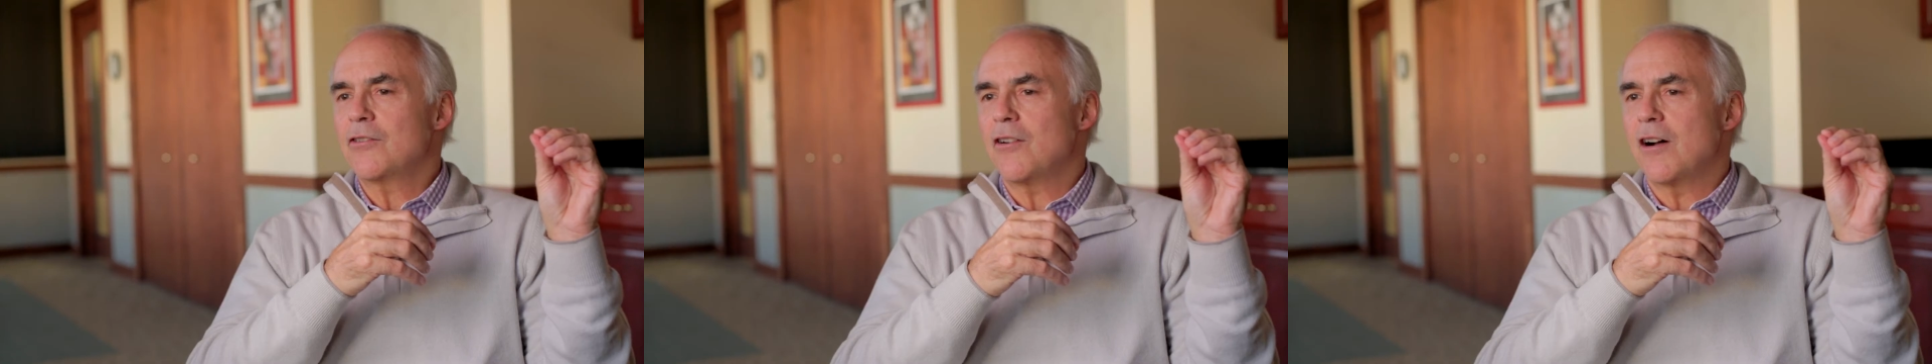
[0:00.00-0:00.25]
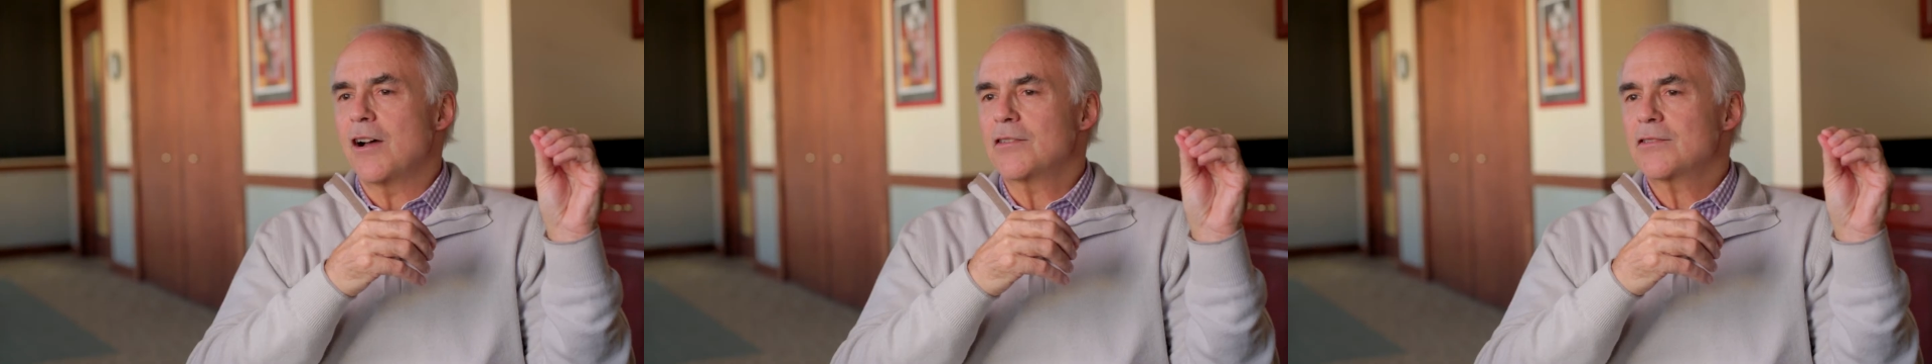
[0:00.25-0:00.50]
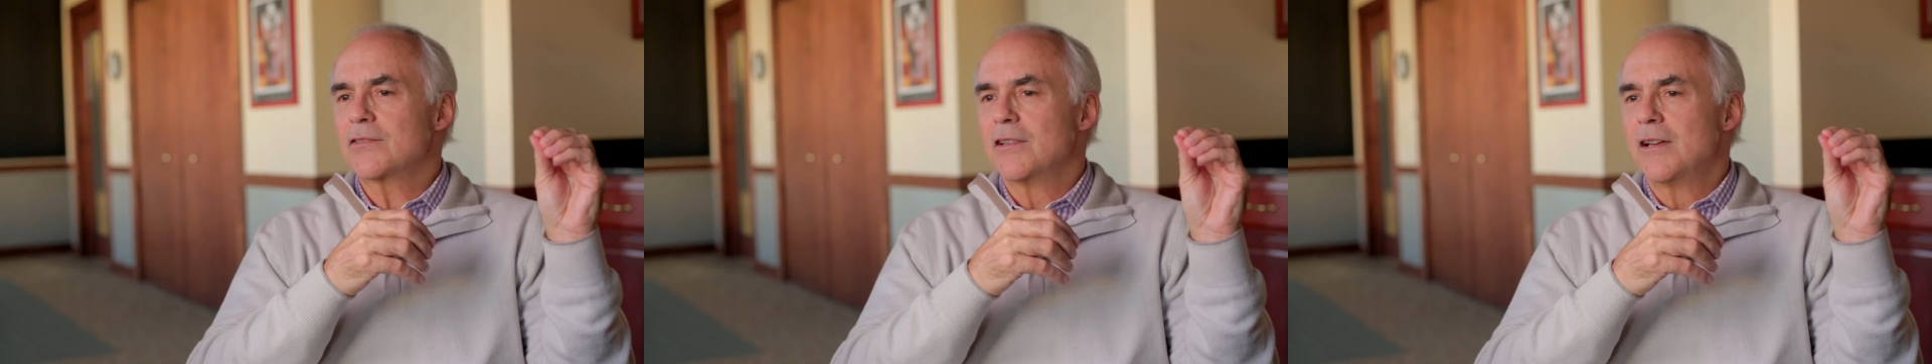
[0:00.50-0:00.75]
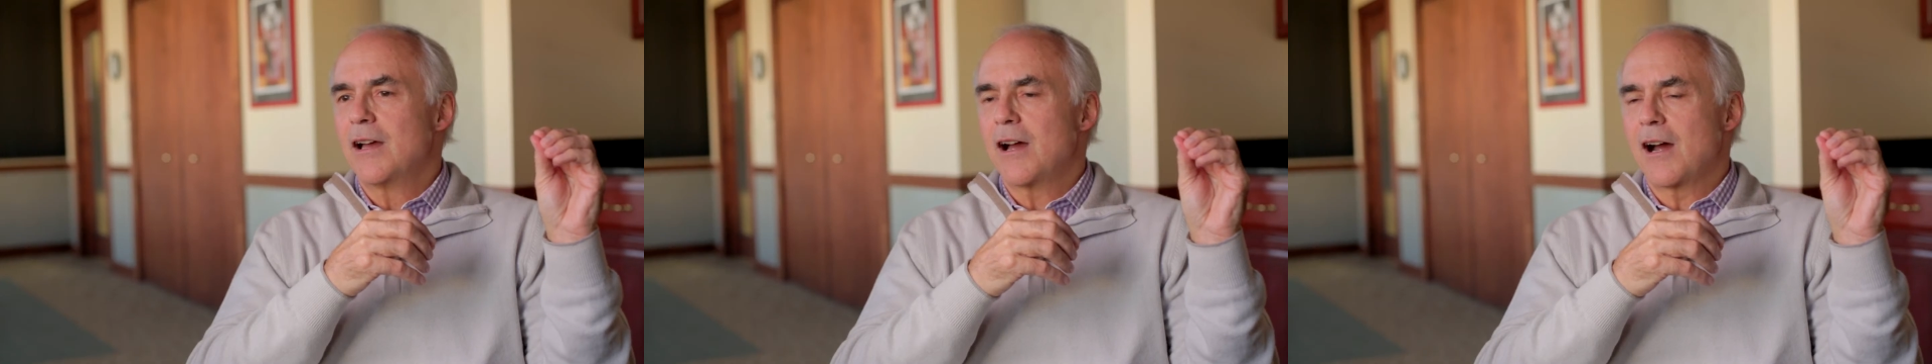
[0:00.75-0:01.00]
costs
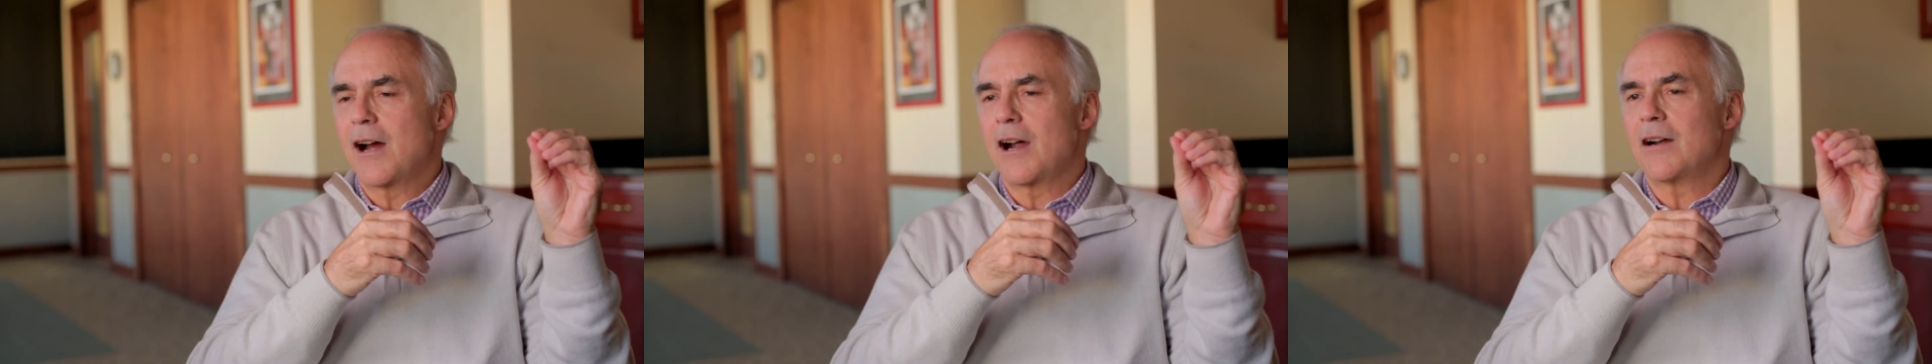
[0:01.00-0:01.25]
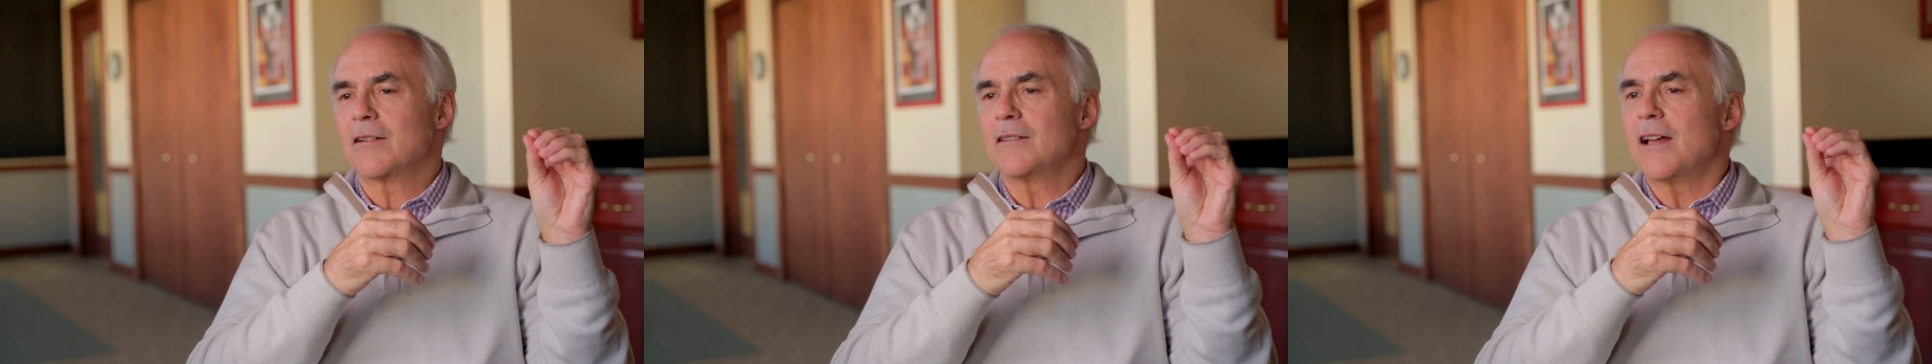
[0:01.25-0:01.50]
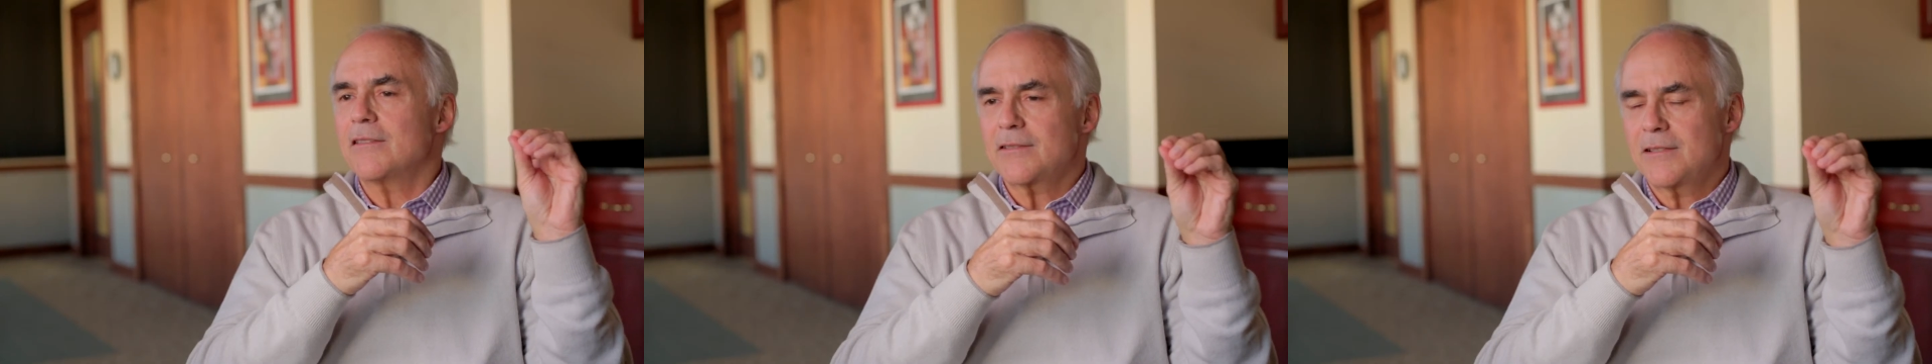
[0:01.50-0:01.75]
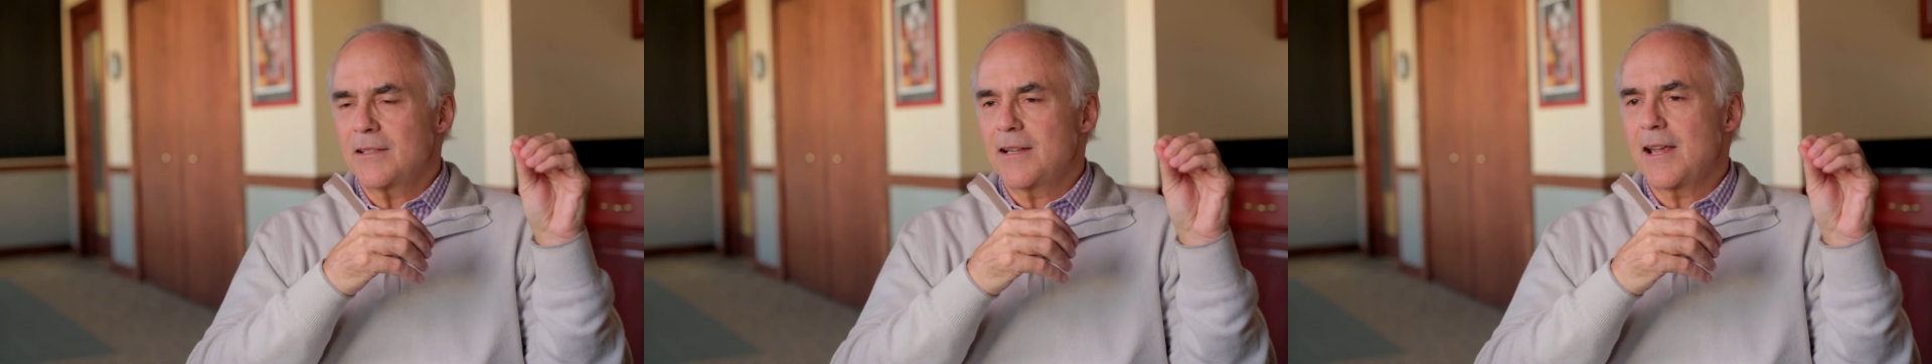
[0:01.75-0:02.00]
are less
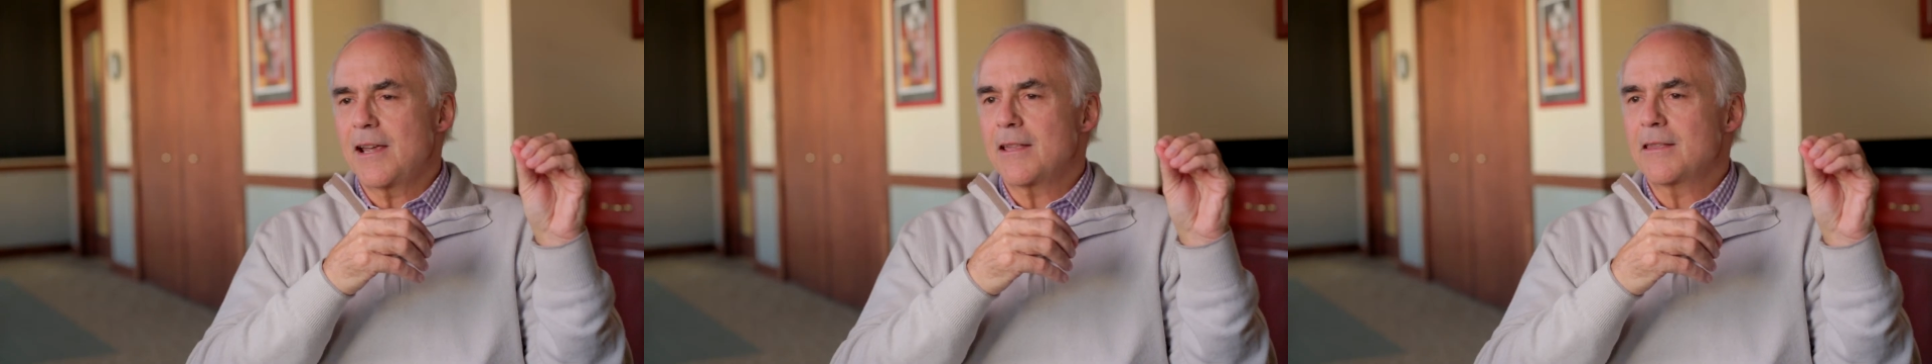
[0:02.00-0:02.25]
today